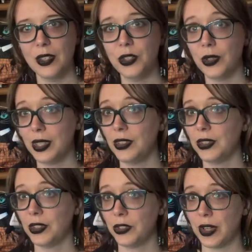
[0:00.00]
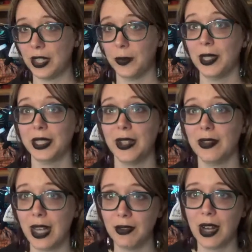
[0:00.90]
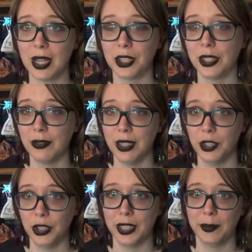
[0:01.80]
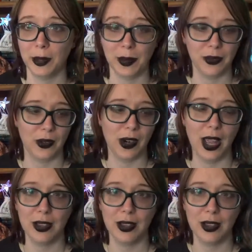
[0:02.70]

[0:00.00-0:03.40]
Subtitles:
So this is a stretch because I've never actually finished this book before.